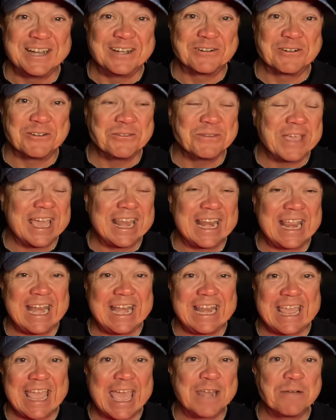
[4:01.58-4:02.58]
there on that,
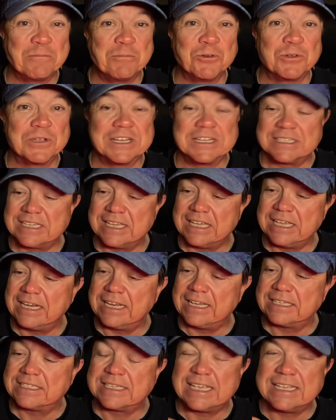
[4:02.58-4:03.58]
any animal can see it.
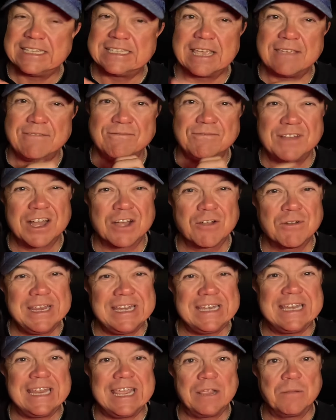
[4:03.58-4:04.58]
It's a very
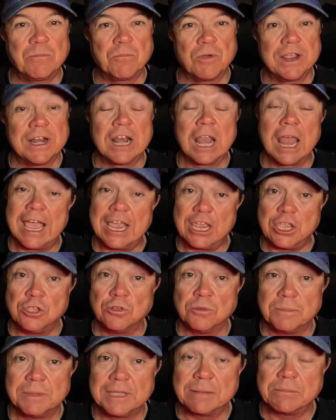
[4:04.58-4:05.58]
dim red light.
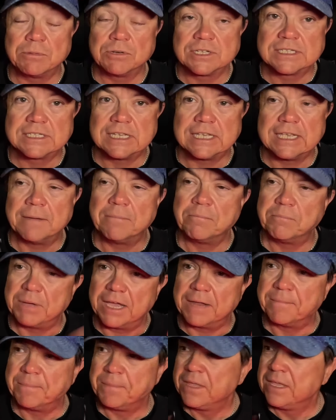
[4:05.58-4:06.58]
You'll be able to see it,
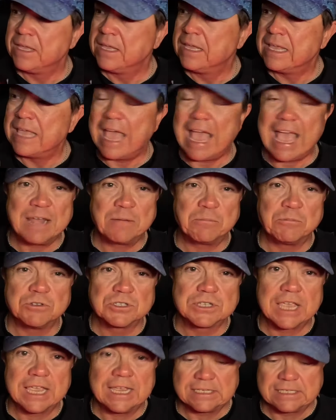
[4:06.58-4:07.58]
but
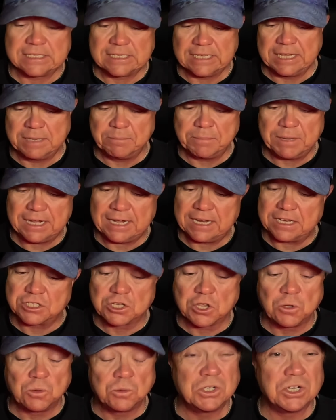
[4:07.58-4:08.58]
animals can see it. But it's
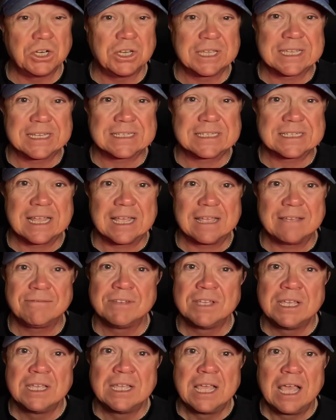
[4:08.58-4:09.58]
cool to look at stuff.
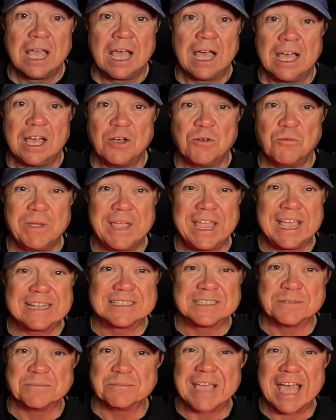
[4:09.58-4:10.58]
We had
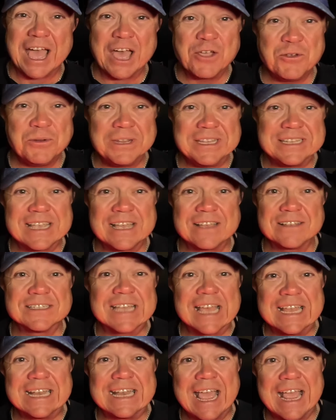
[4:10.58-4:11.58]
some coyotes
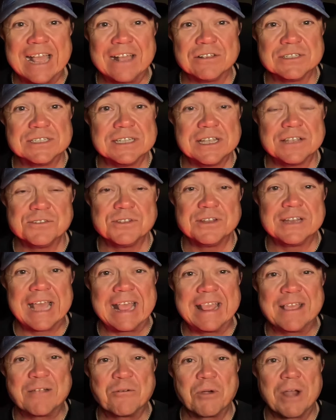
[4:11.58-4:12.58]
outside the house the other
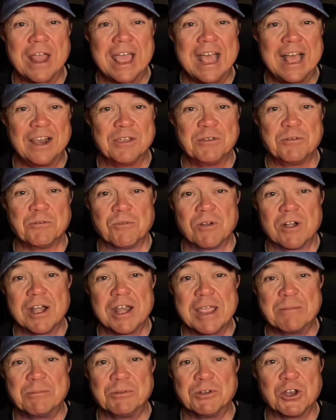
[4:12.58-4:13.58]
day that were howling. We're
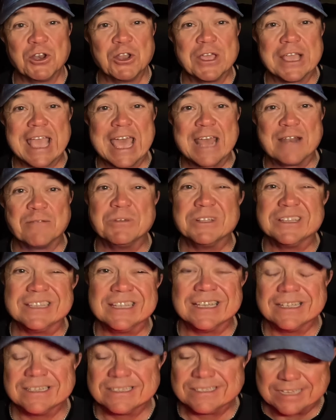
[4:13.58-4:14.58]
able to look at them with
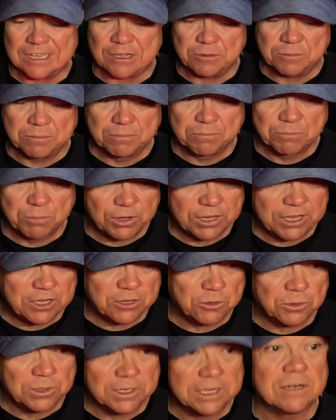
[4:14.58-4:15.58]
this. So pretty
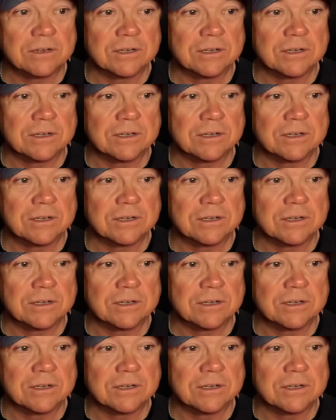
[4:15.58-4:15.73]
cool little